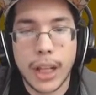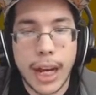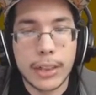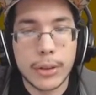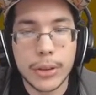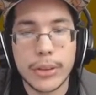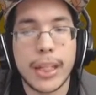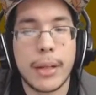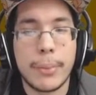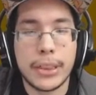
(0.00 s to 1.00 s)
I told you that
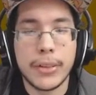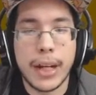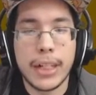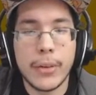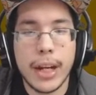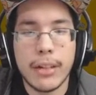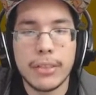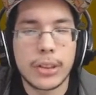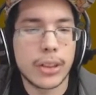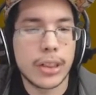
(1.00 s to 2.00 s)
I beat you. I know every
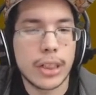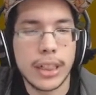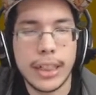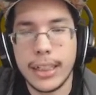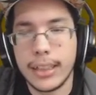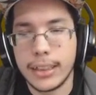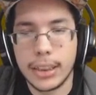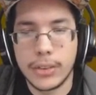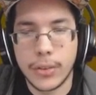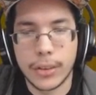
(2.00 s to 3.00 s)
shortcut in
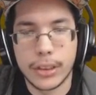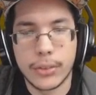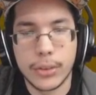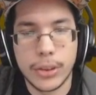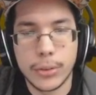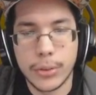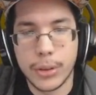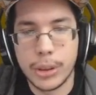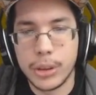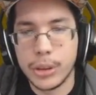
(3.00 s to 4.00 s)
this forest. So you
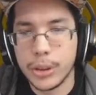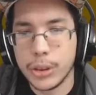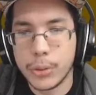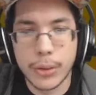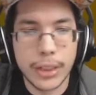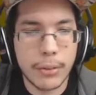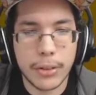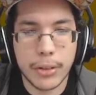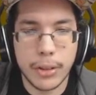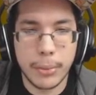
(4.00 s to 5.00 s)
were never
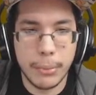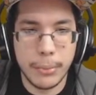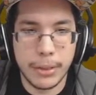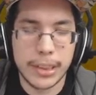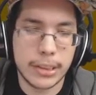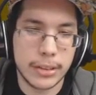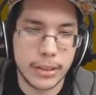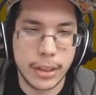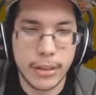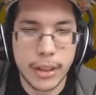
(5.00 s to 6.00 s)
going to beat me. Well, that's good to
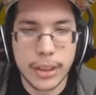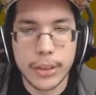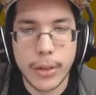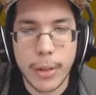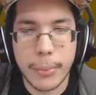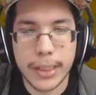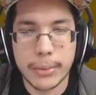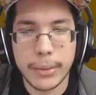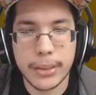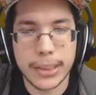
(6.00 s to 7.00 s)
know. So Grandpa,
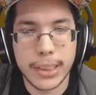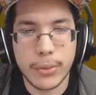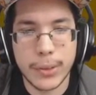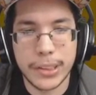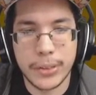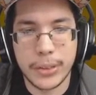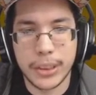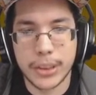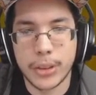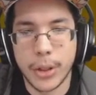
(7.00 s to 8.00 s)
explain to Steve what you
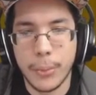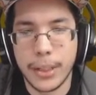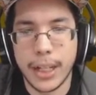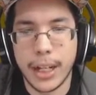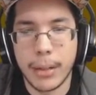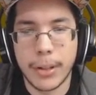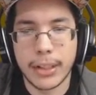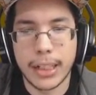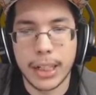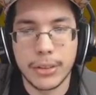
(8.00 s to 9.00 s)
just told me about
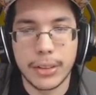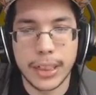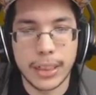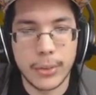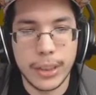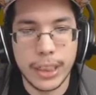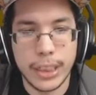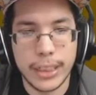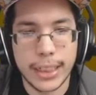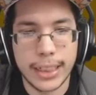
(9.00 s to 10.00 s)
how you think
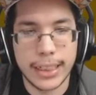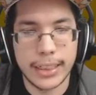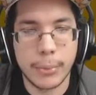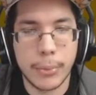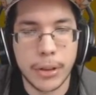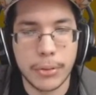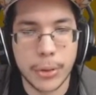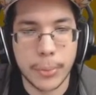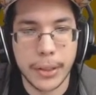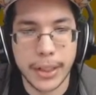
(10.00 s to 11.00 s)
we can get the Pokemon to
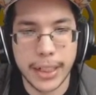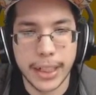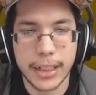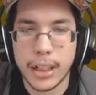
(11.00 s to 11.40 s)
appear again.